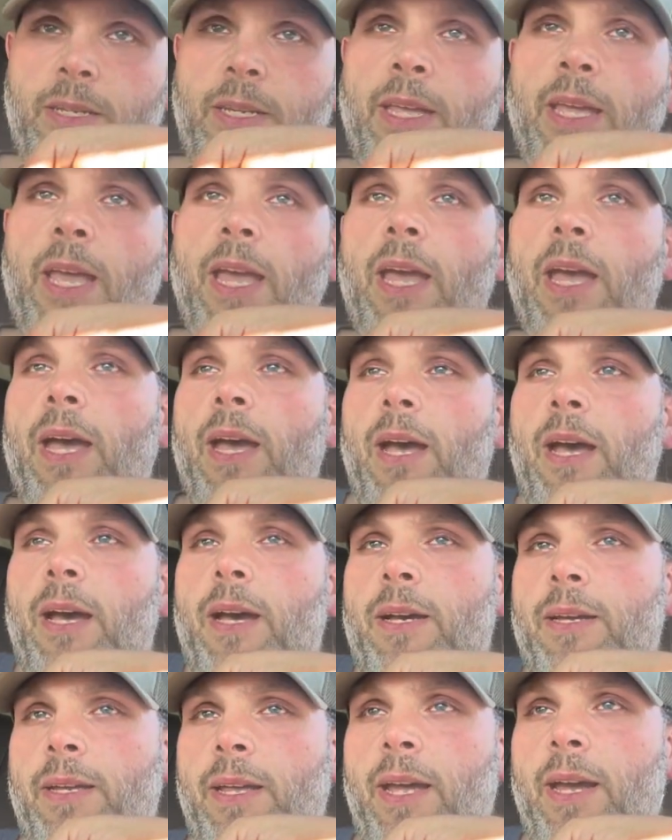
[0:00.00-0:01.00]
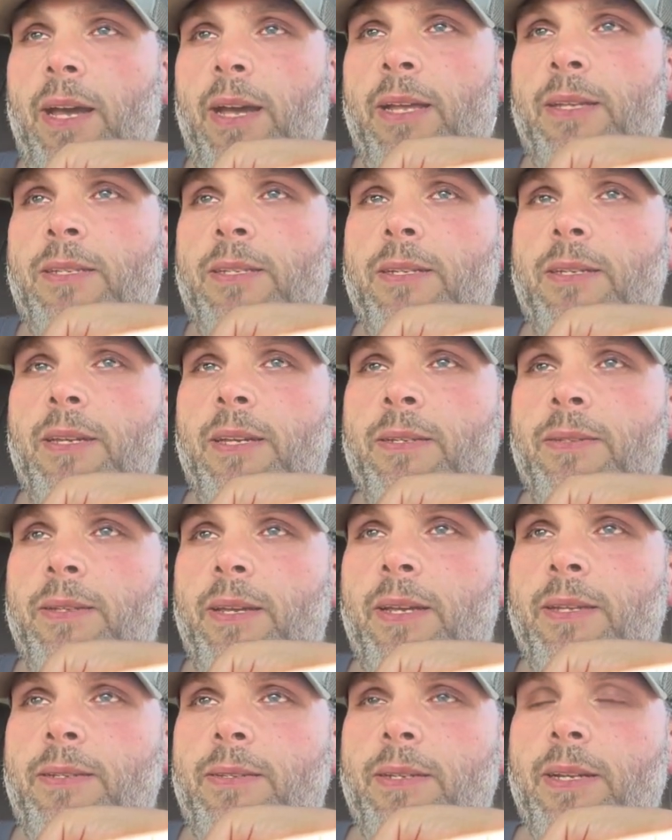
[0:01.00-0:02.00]
yeah,
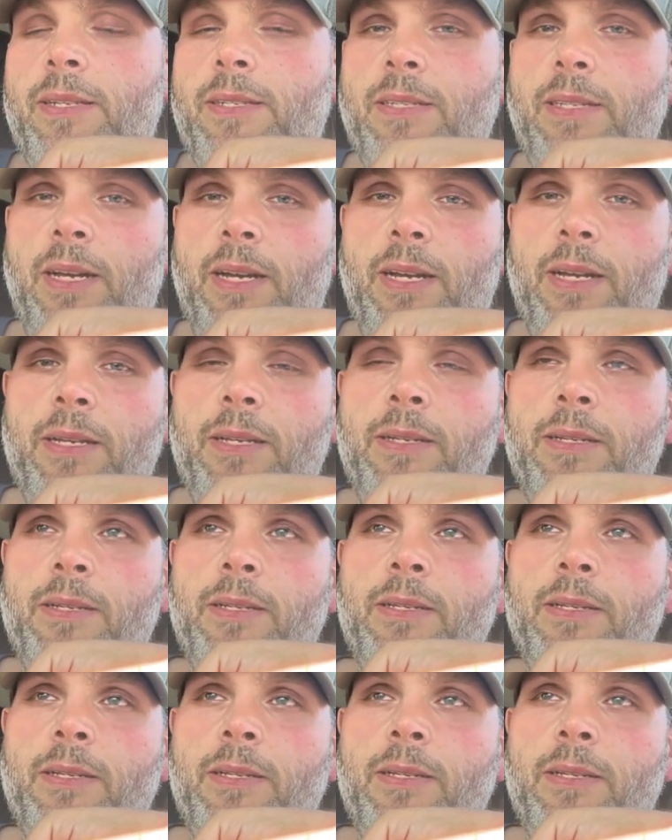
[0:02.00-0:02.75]
it's done.